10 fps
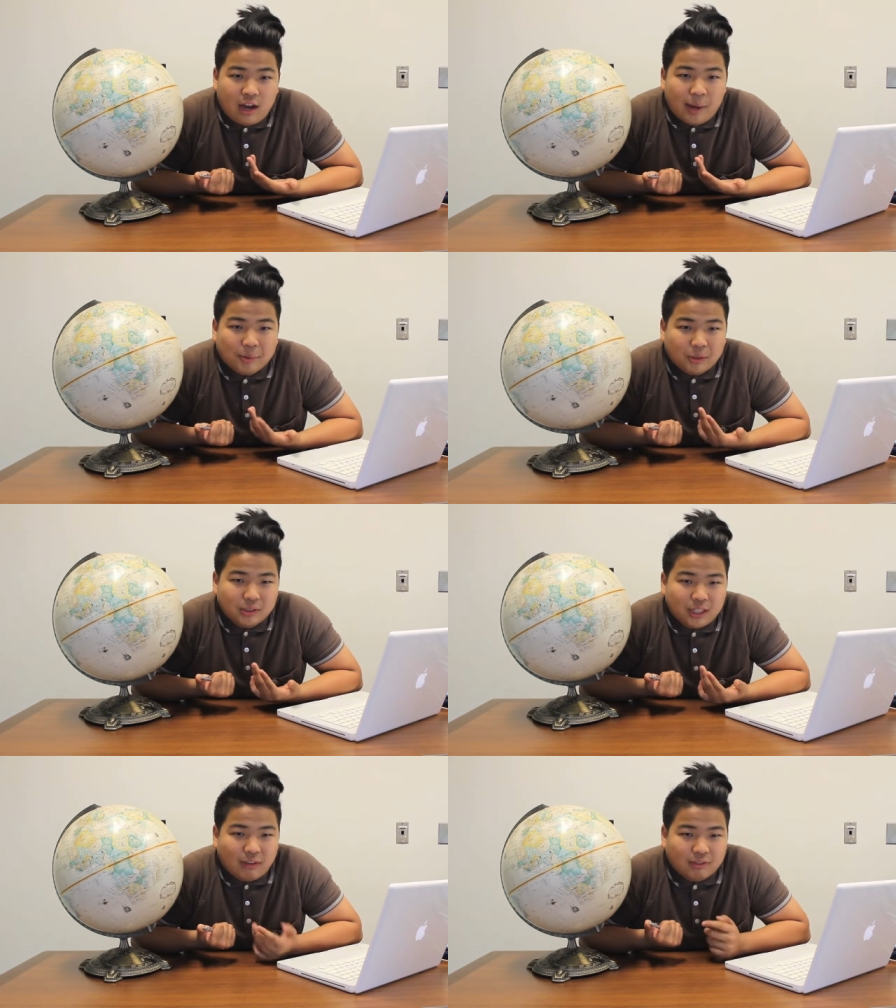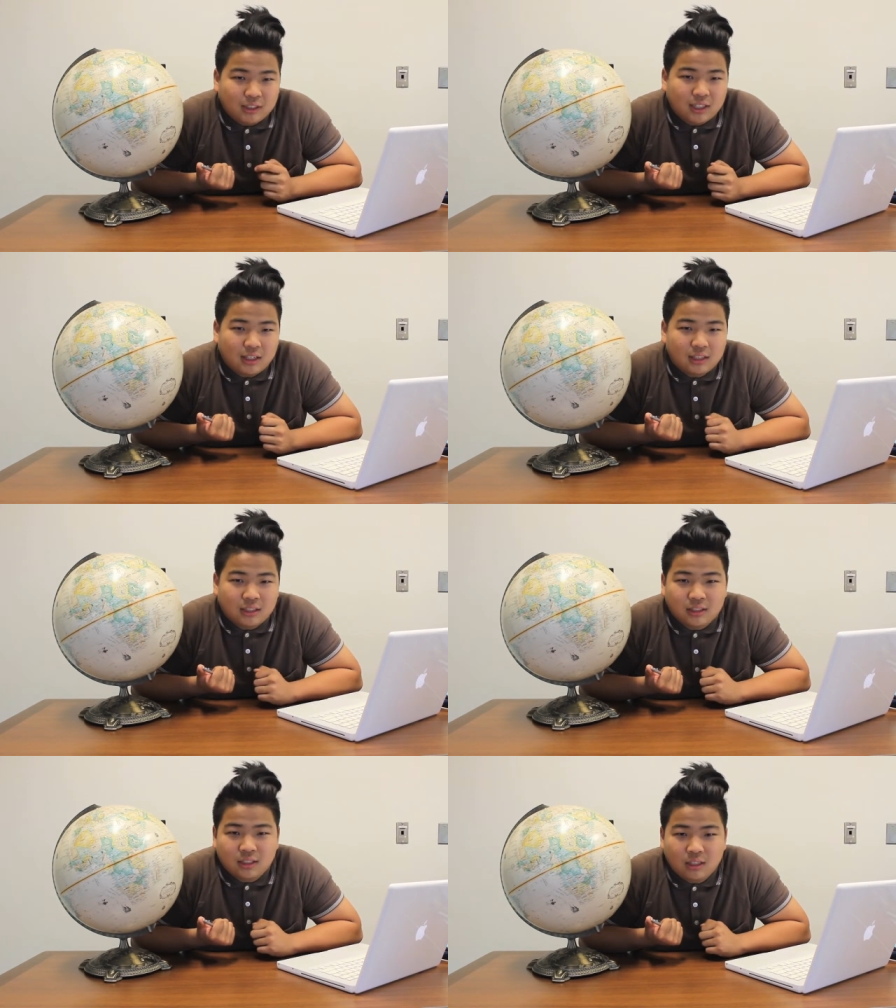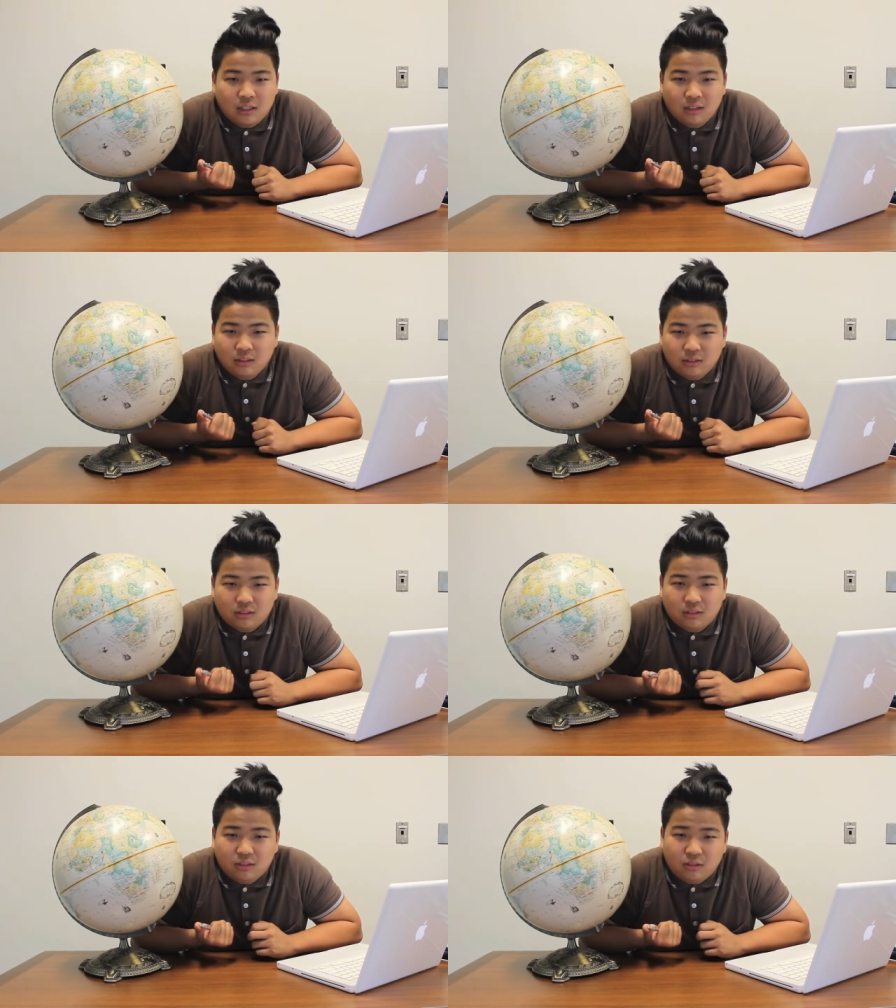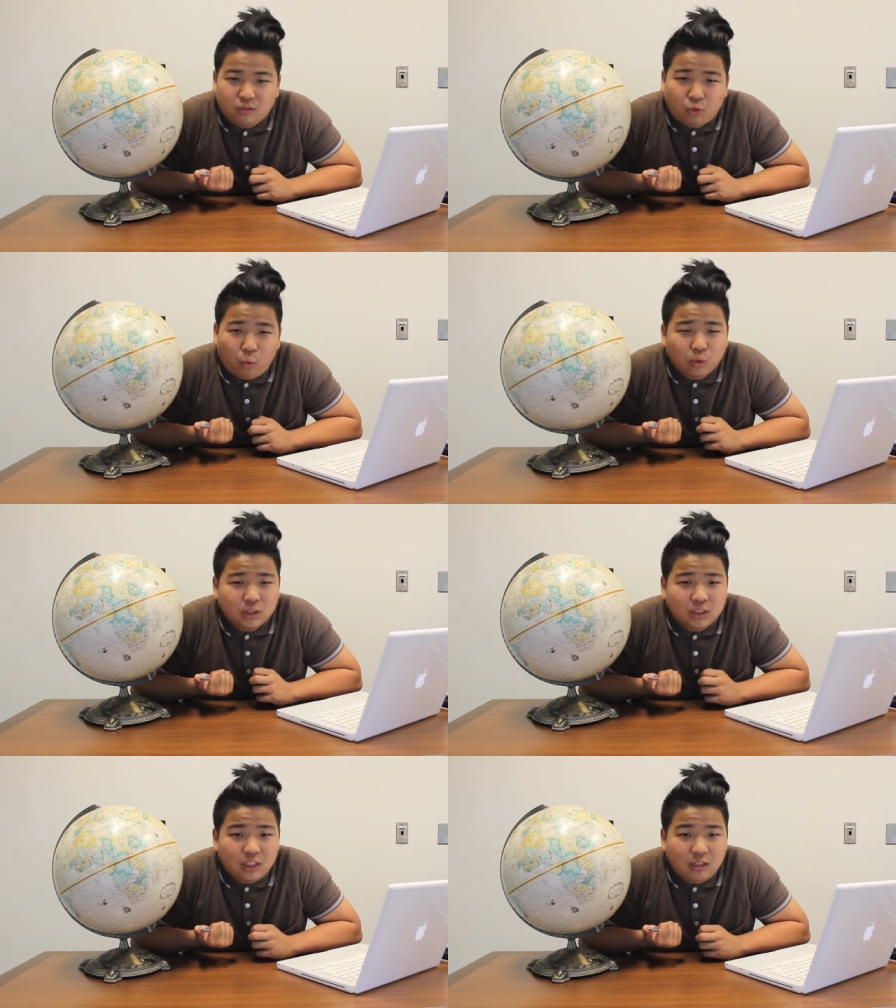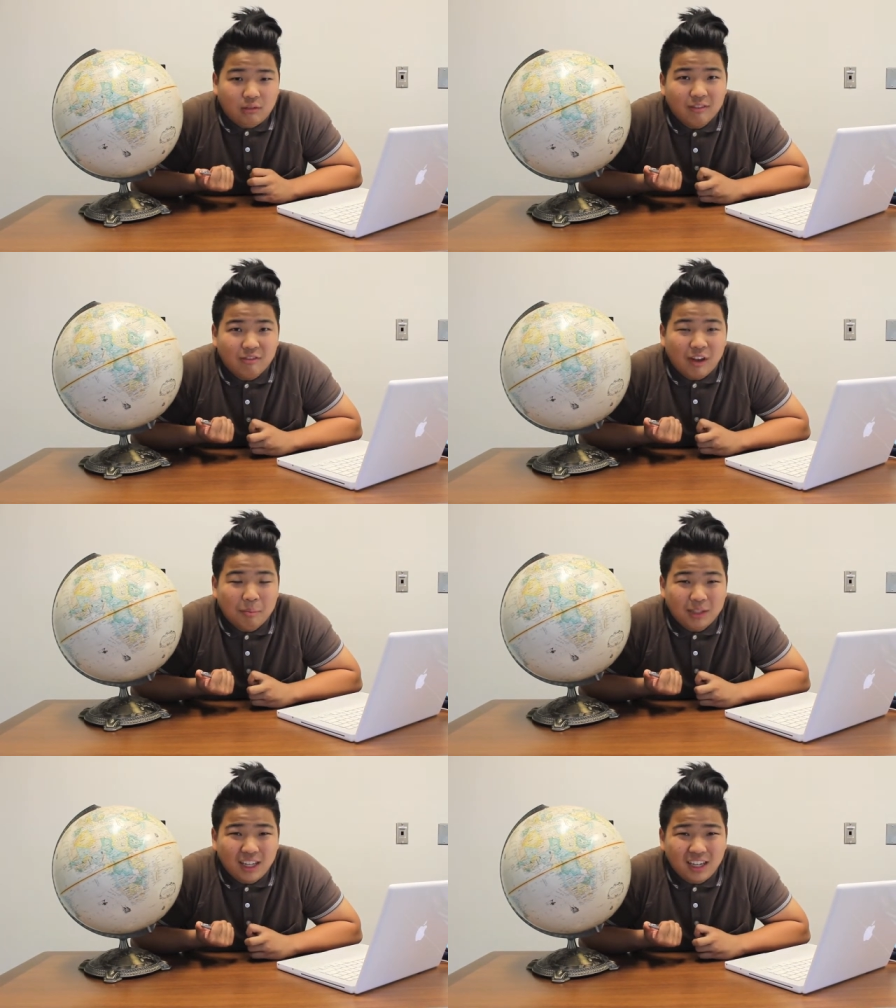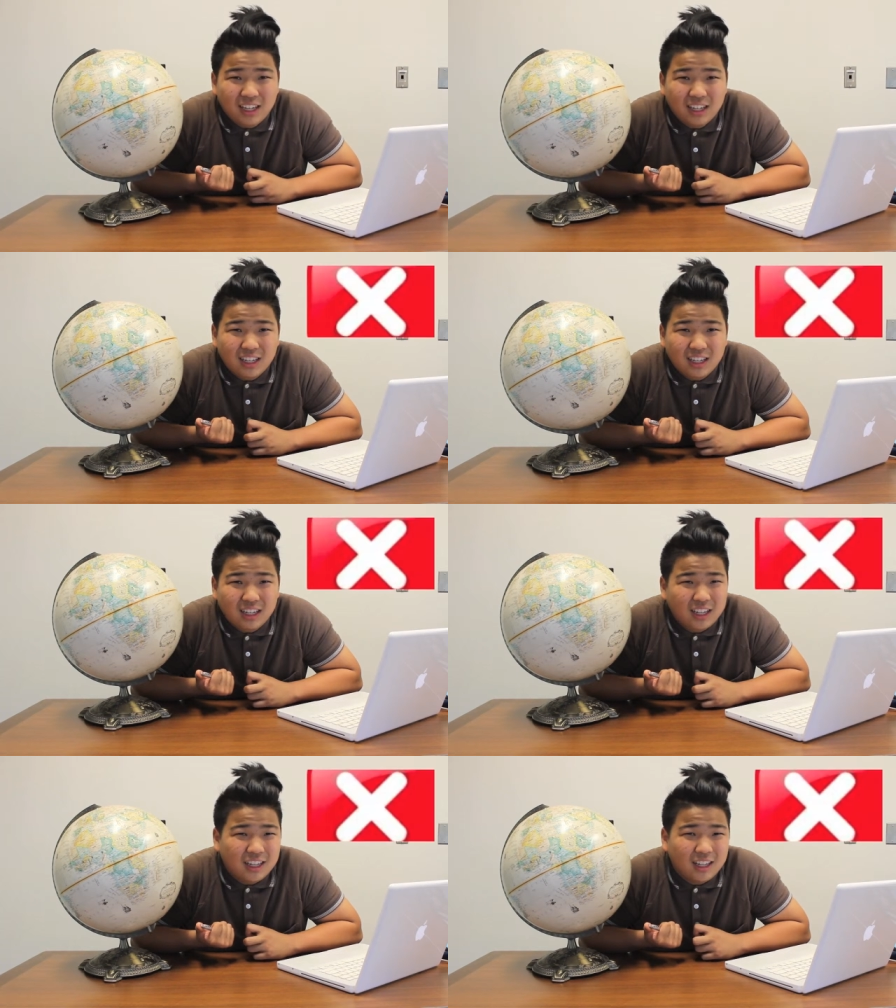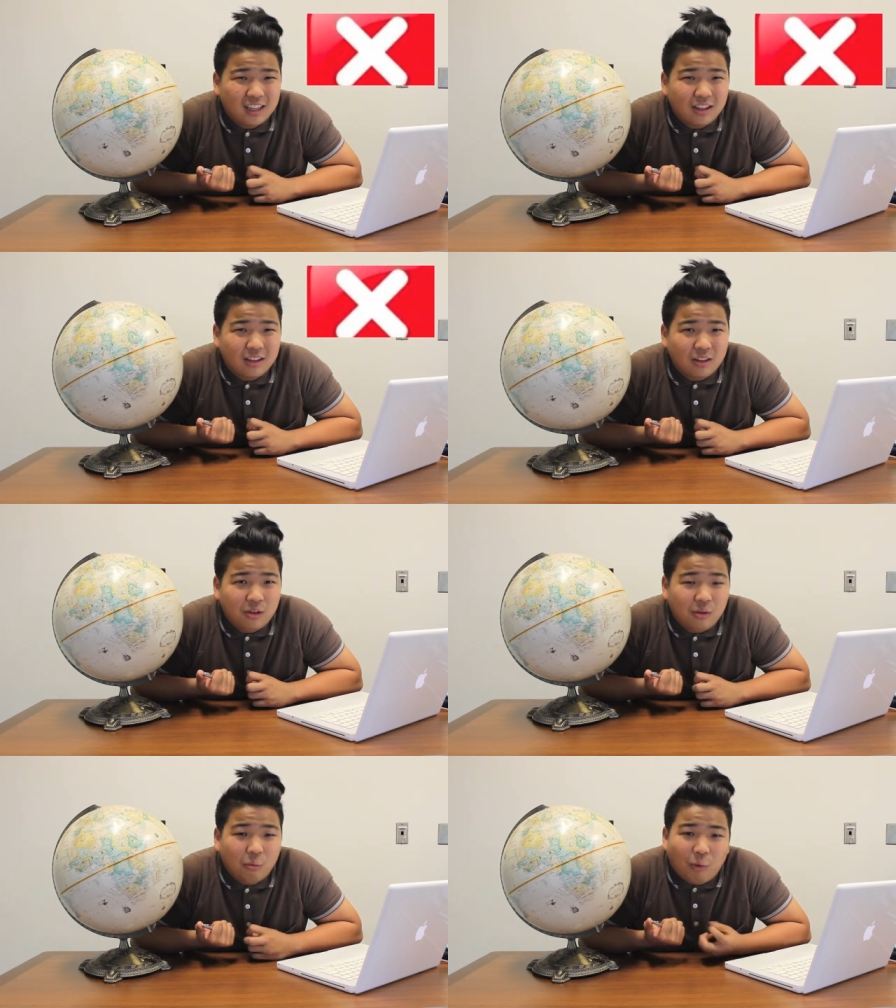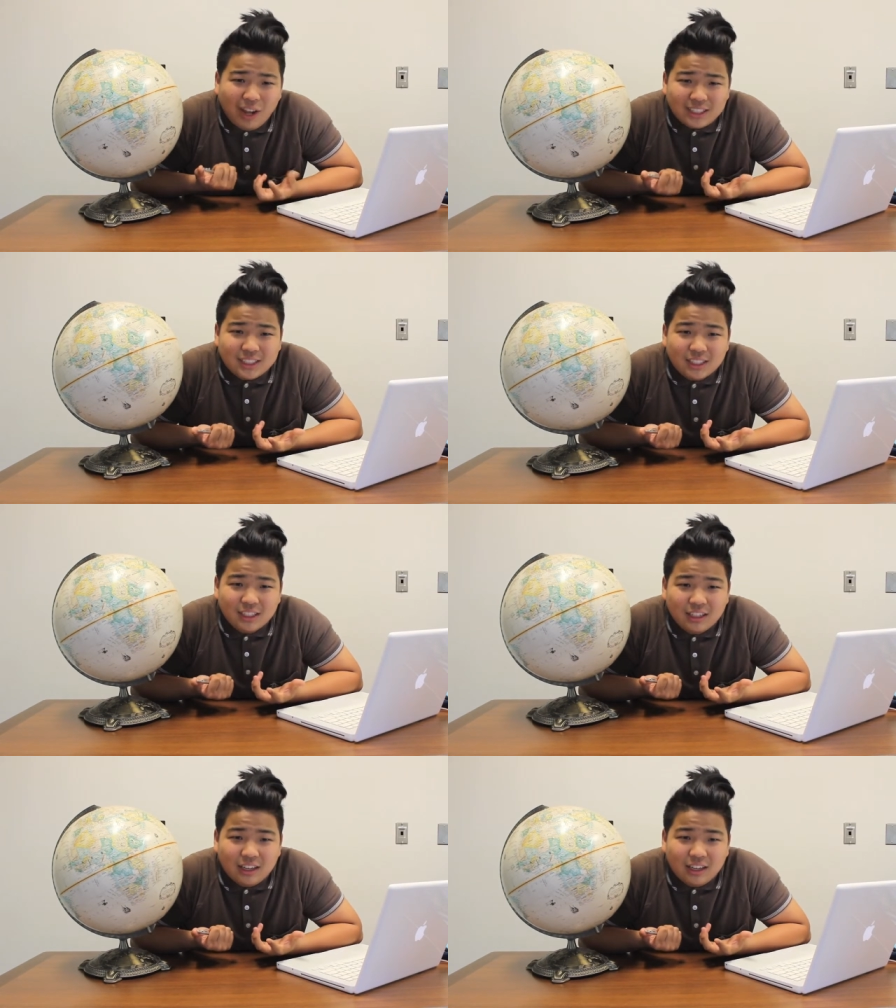I'm going to have to say this is Thorstein Veblen? What?